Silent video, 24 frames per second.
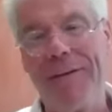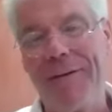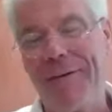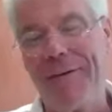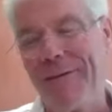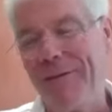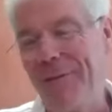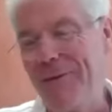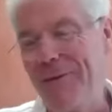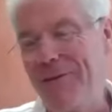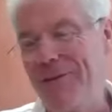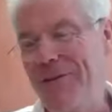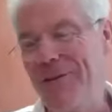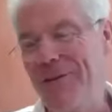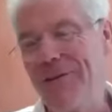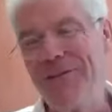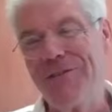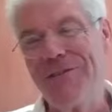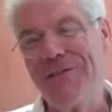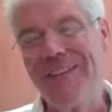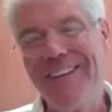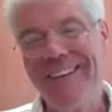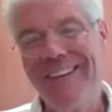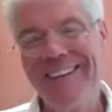here, which
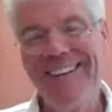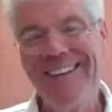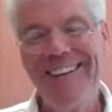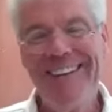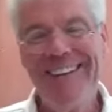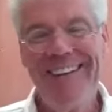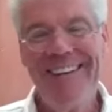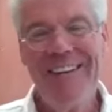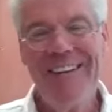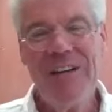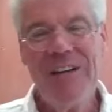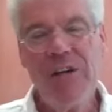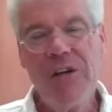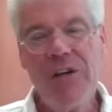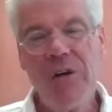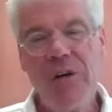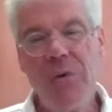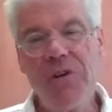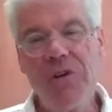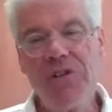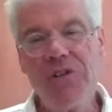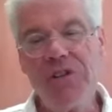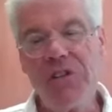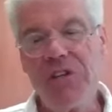is,
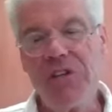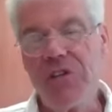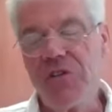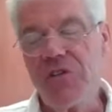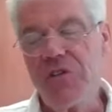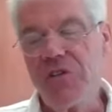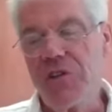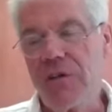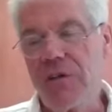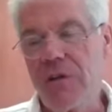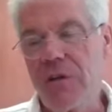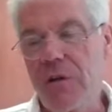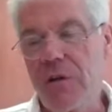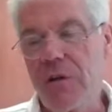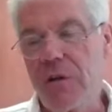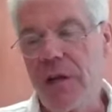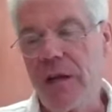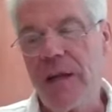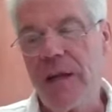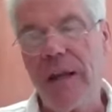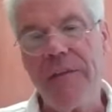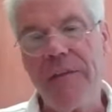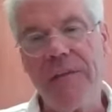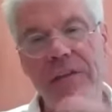which is,
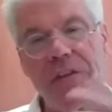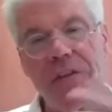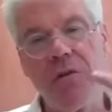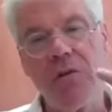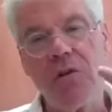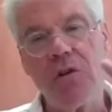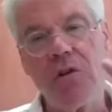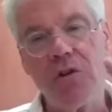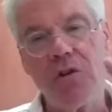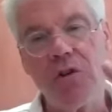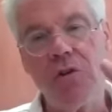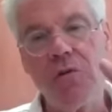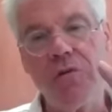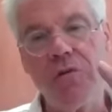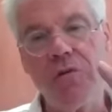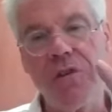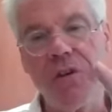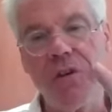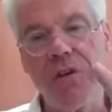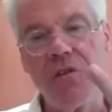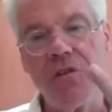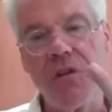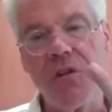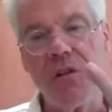and I think there are two
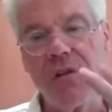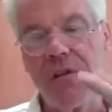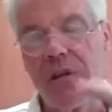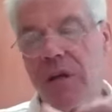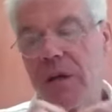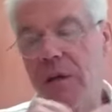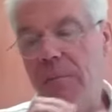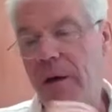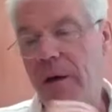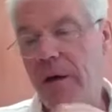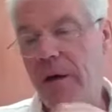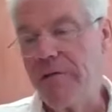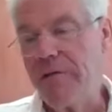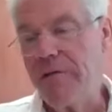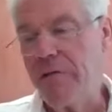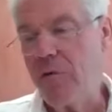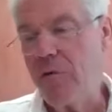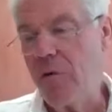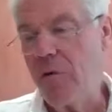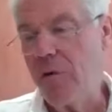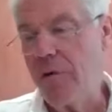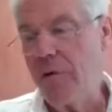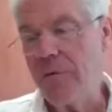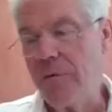things to think about
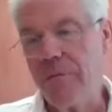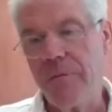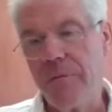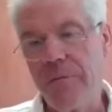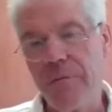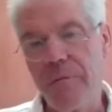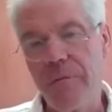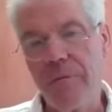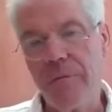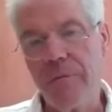for